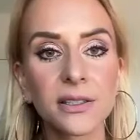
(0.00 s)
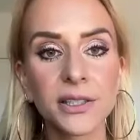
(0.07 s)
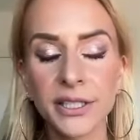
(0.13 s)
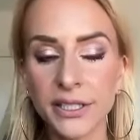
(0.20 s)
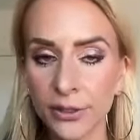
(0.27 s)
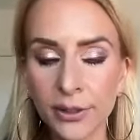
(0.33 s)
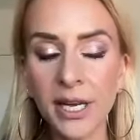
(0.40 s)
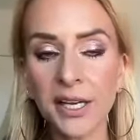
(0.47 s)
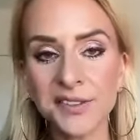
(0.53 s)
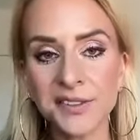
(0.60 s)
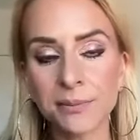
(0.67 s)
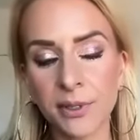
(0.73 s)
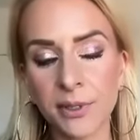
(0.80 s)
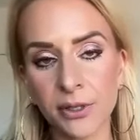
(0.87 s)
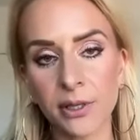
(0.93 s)
do get some
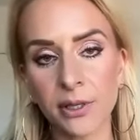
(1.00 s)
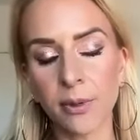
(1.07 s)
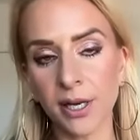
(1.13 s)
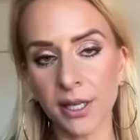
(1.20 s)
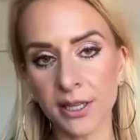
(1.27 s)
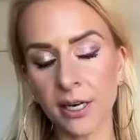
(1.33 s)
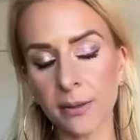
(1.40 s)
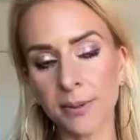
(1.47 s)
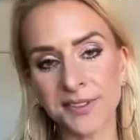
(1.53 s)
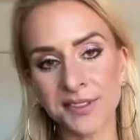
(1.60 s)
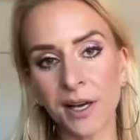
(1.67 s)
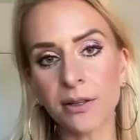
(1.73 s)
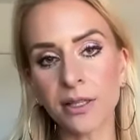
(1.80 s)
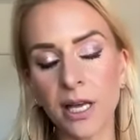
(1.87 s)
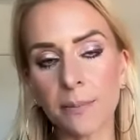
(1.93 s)
miracle worker therapists
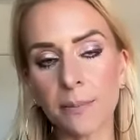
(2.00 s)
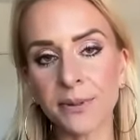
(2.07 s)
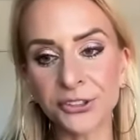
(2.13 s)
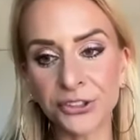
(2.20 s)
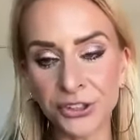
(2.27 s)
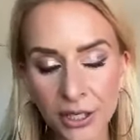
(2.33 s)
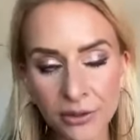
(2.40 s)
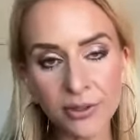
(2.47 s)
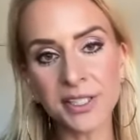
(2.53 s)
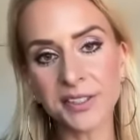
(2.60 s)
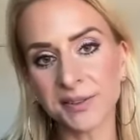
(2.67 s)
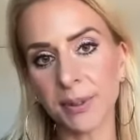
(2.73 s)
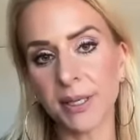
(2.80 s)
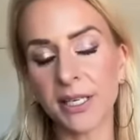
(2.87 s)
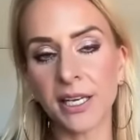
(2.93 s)
out there, but generally
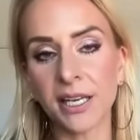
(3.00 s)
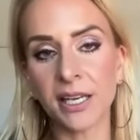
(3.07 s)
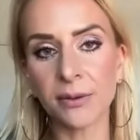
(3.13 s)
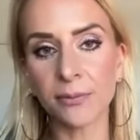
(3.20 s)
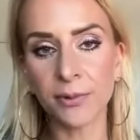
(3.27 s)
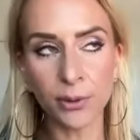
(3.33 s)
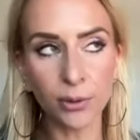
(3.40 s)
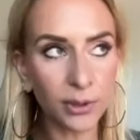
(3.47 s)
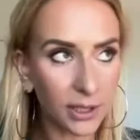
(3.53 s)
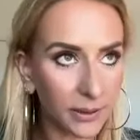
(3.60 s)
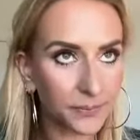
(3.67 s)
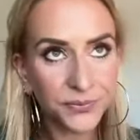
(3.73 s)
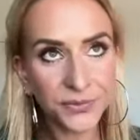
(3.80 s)
speaking, with all the